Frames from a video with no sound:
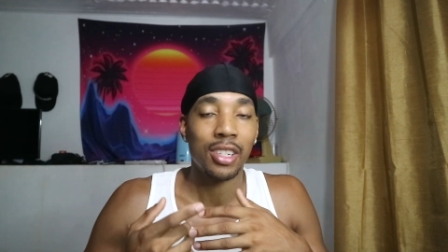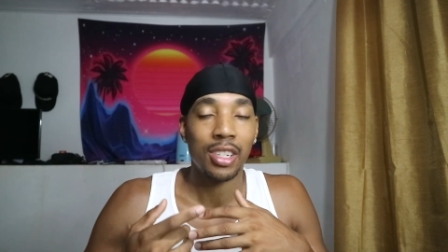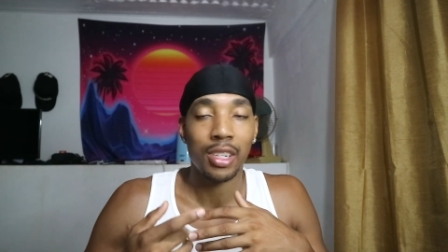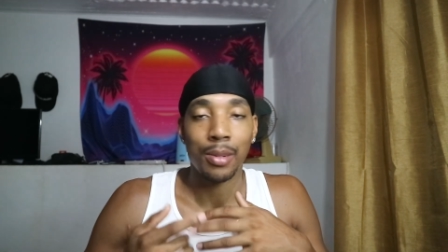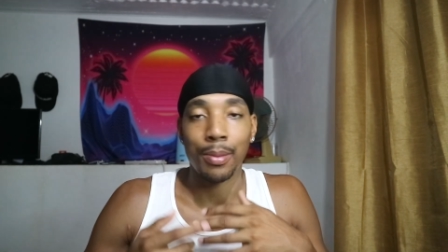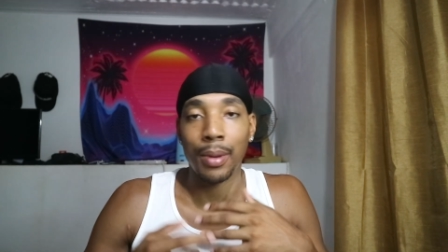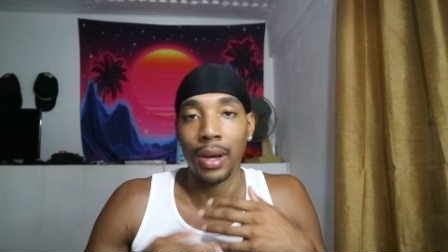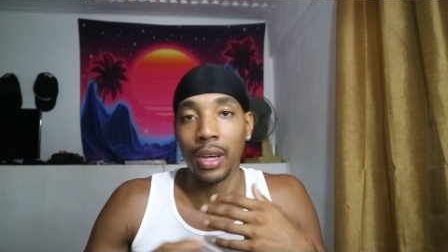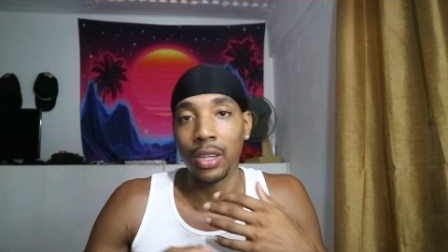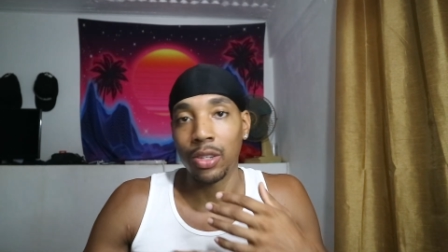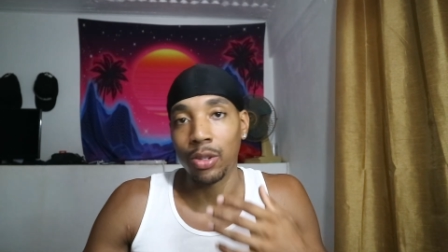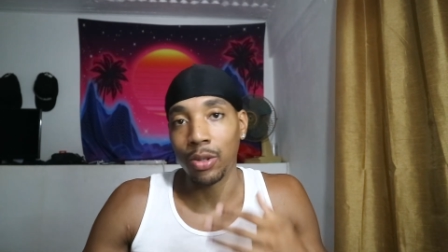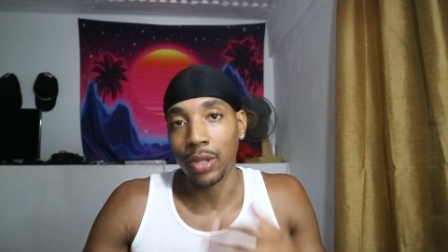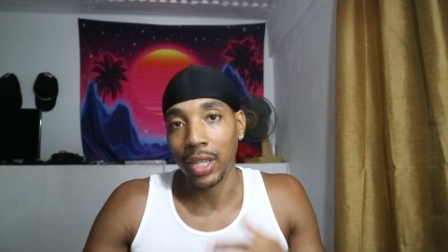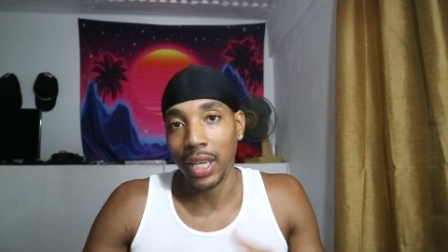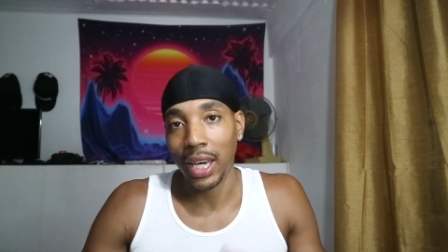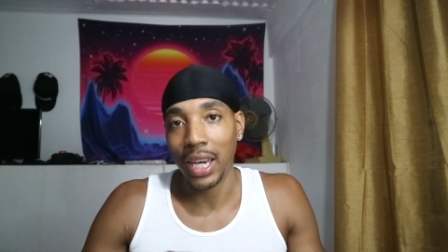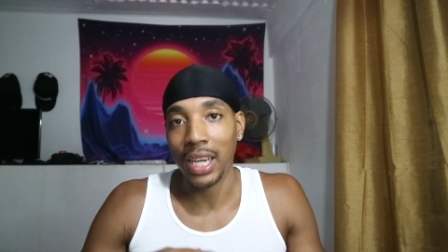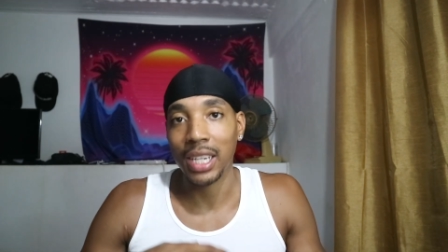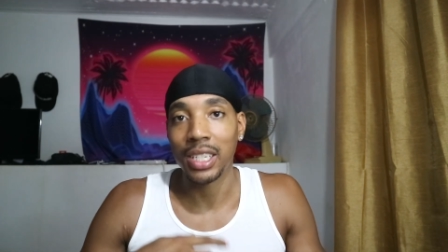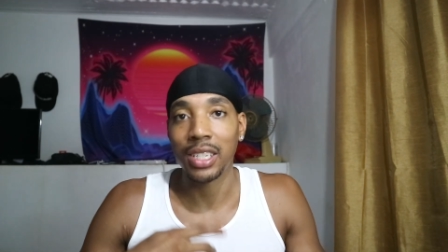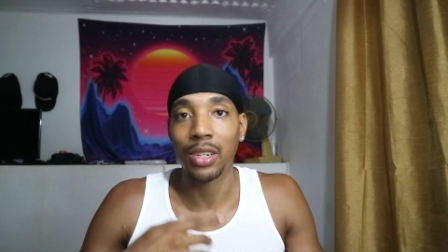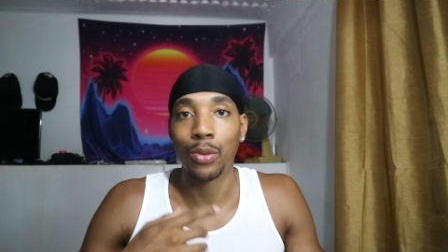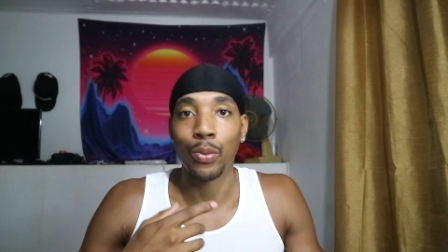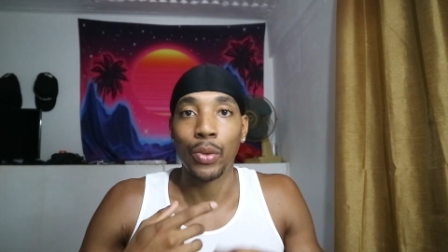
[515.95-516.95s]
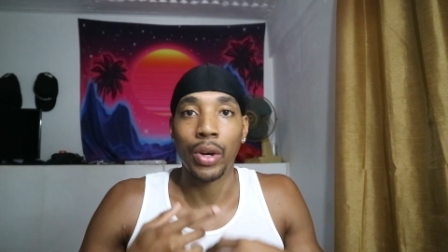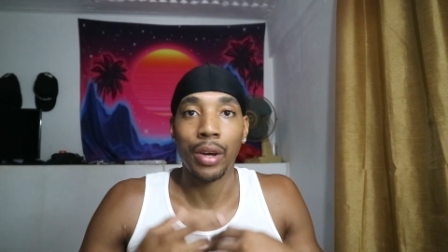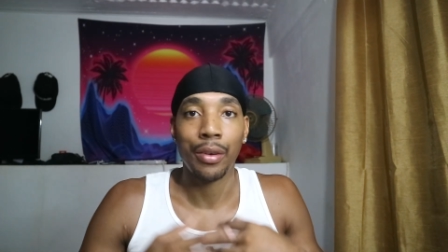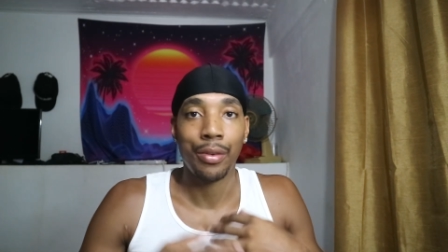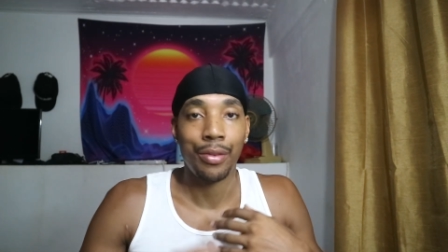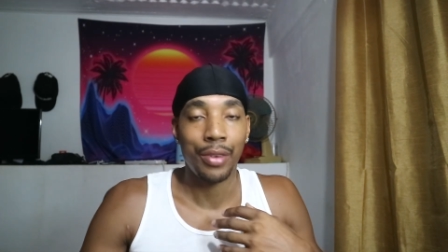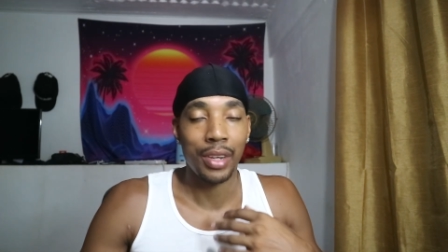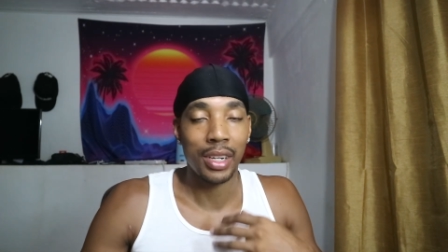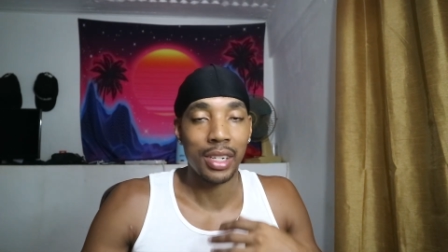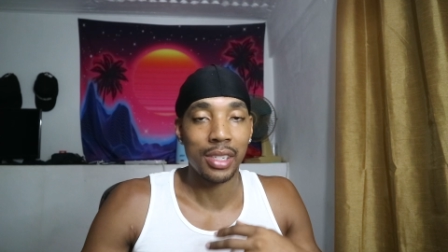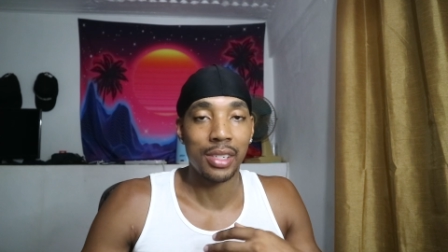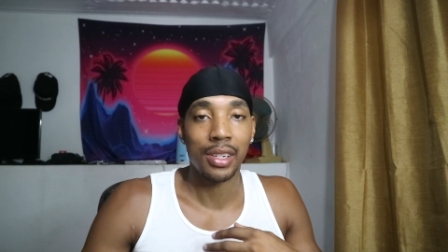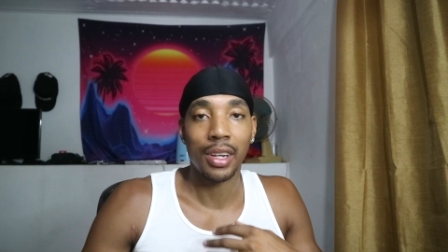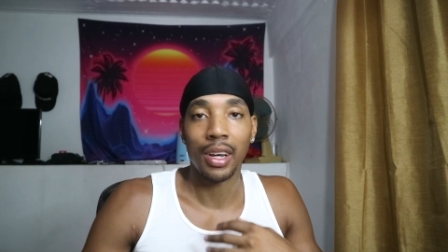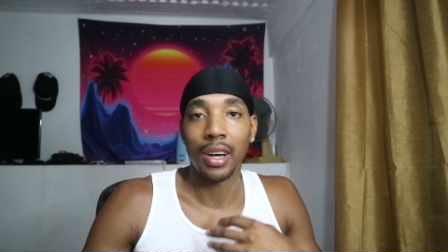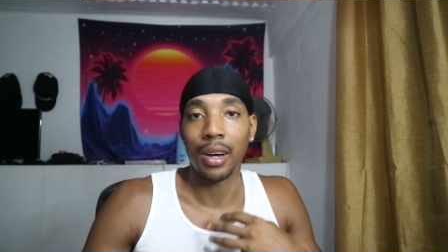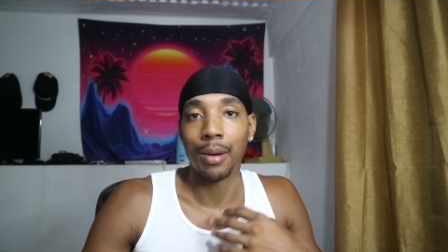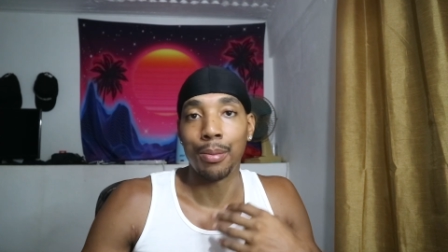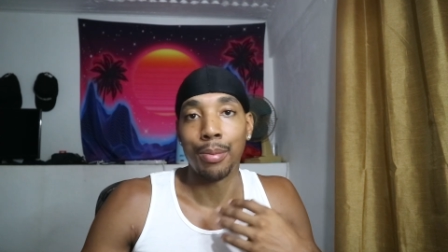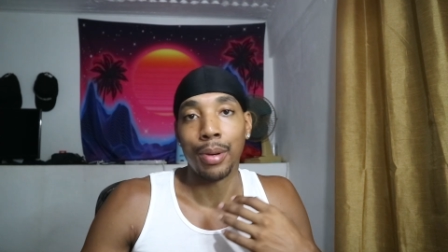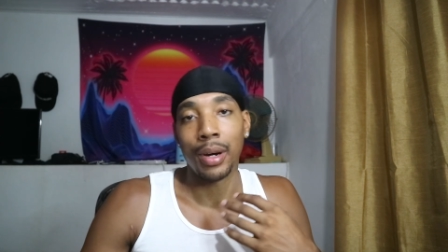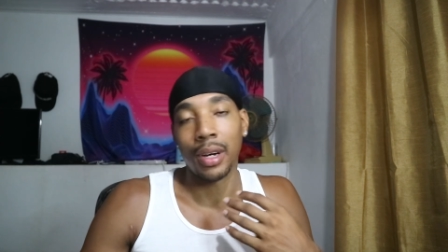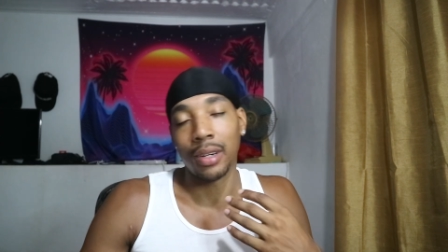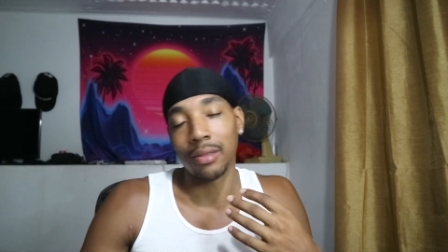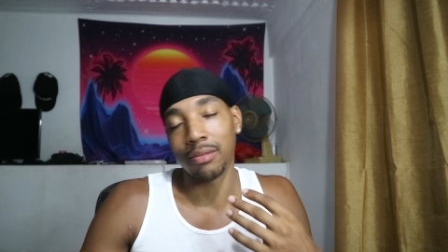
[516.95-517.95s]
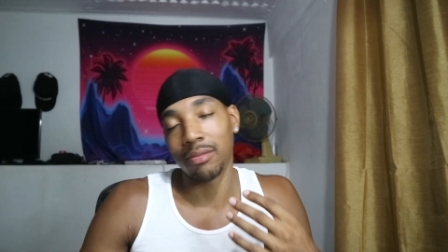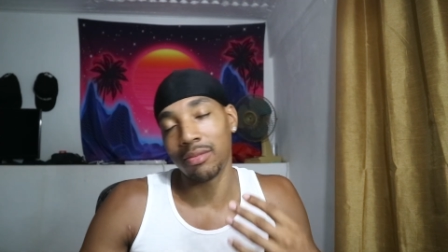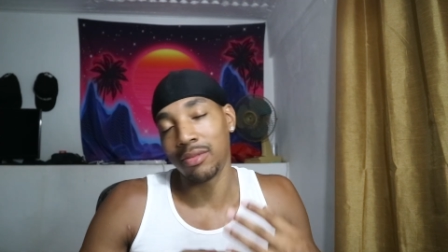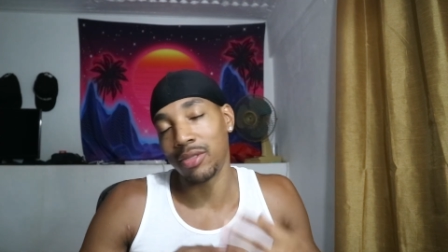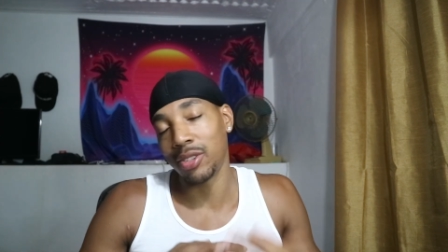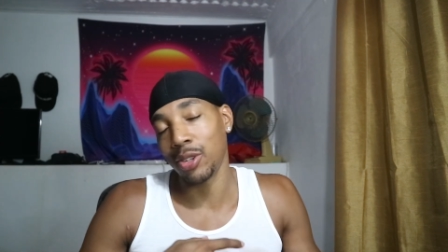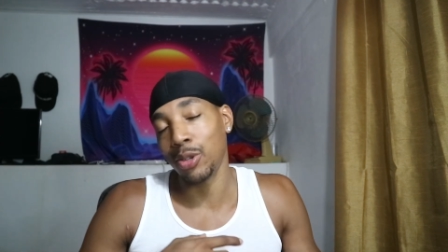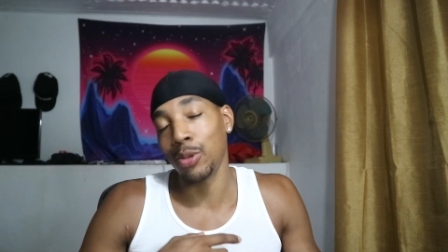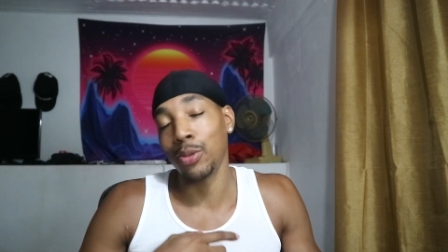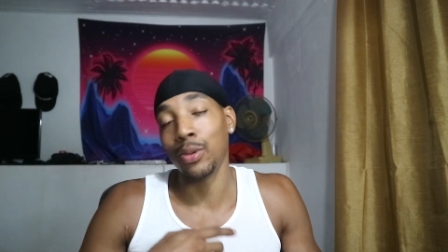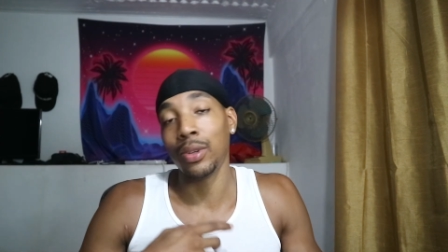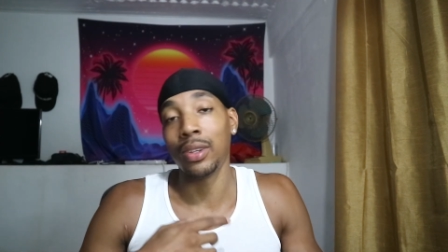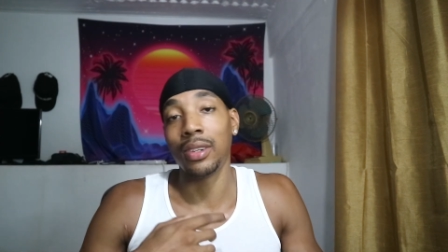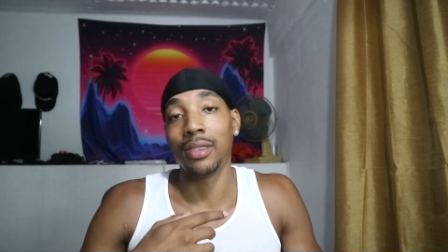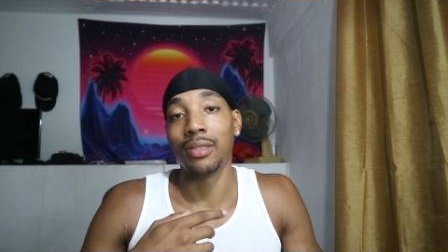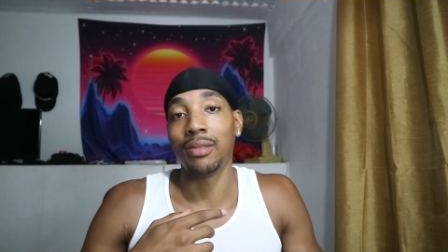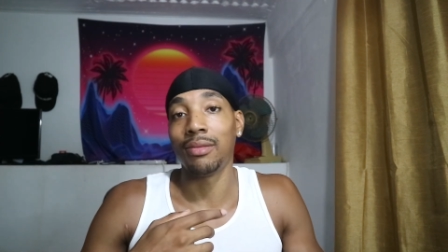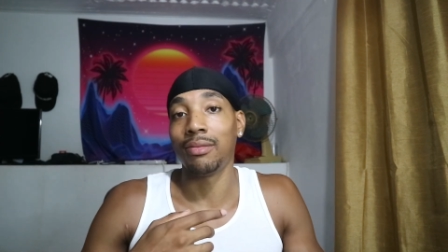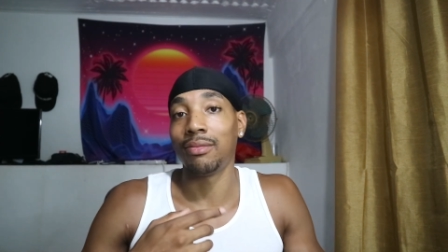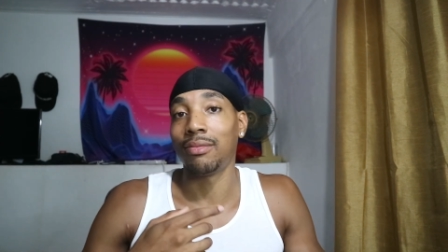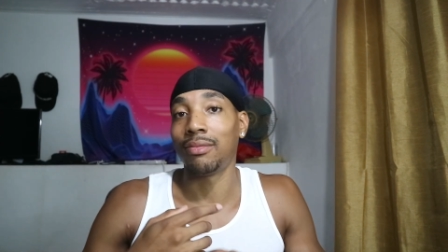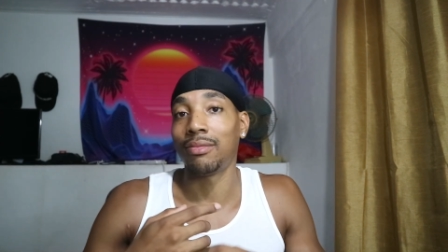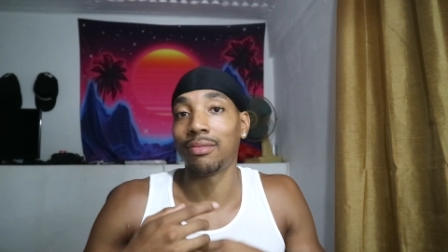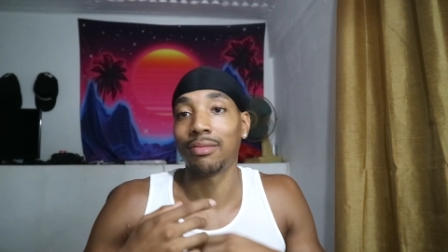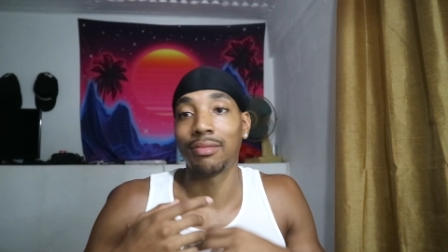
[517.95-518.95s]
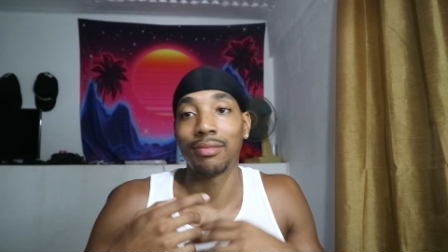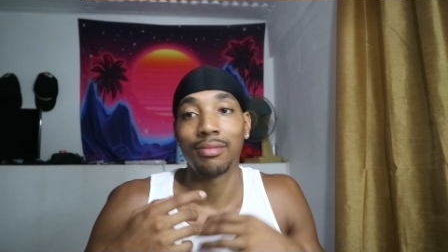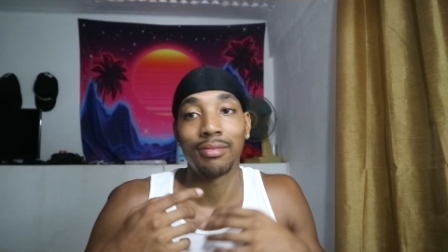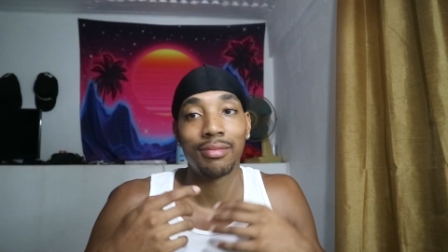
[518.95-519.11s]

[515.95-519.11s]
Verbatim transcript: just about you gauging where things are, but doing